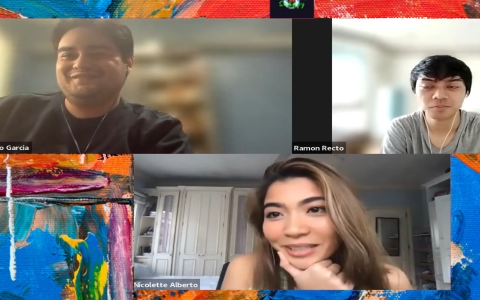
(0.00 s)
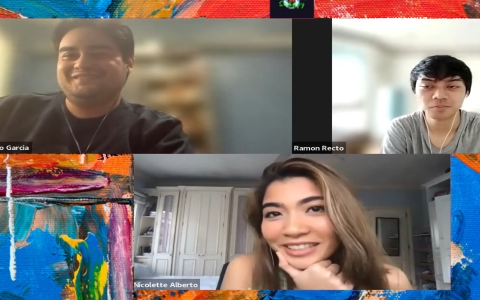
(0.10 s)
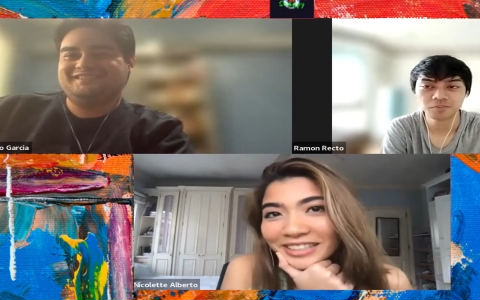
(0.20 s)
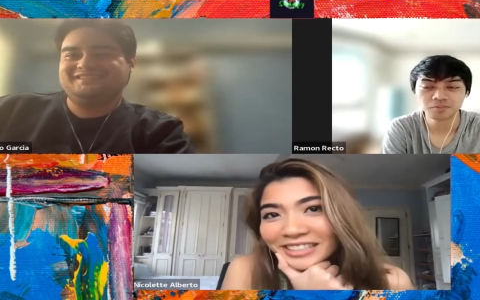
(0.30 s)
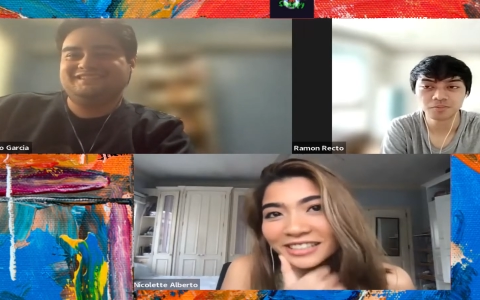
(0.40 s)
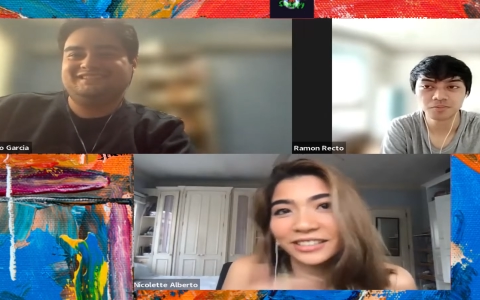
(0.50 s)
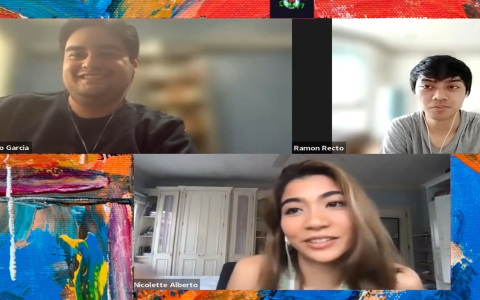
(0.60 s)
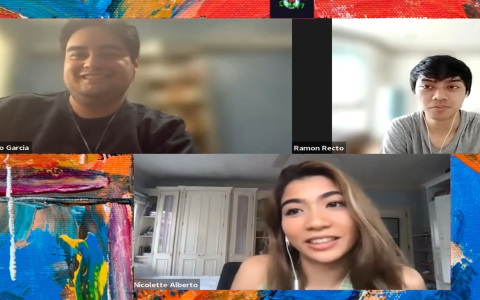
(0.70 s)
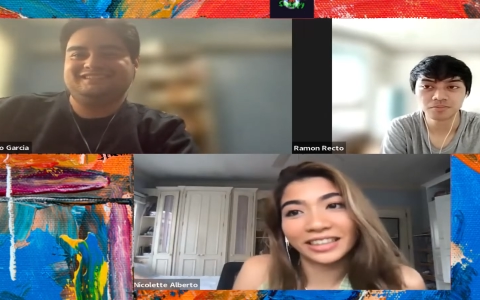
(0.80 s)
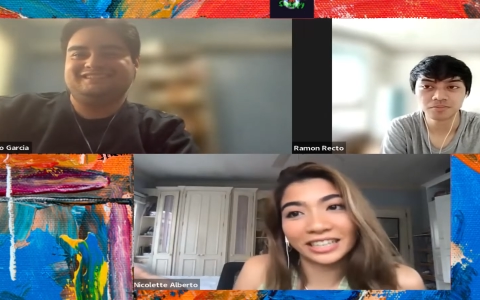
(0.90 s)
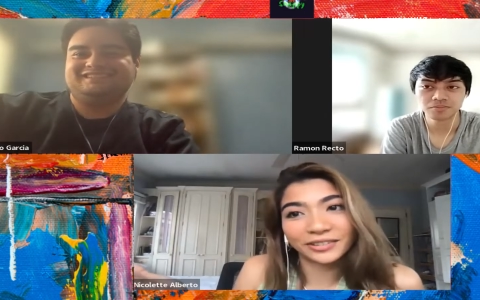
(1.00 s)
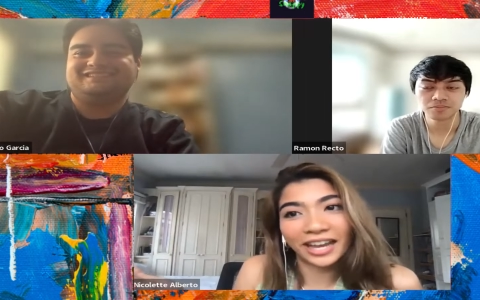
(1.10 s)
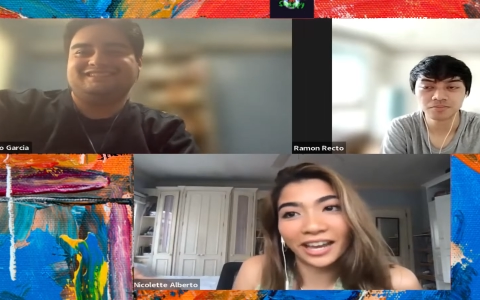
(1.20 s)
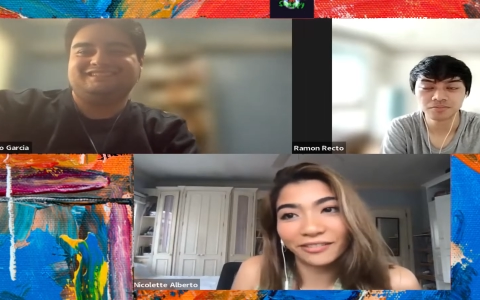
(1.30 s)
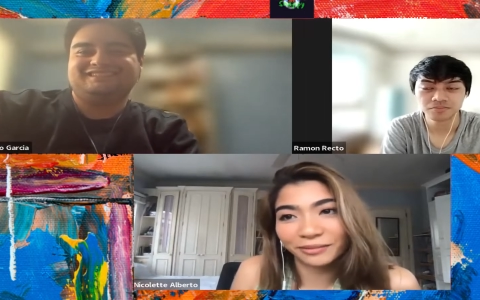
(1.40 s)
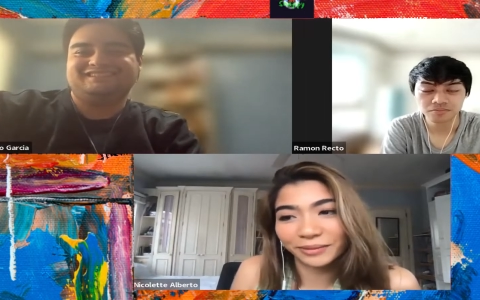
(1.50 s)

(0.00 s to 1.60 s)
Speaker 1: me on. So thanks for having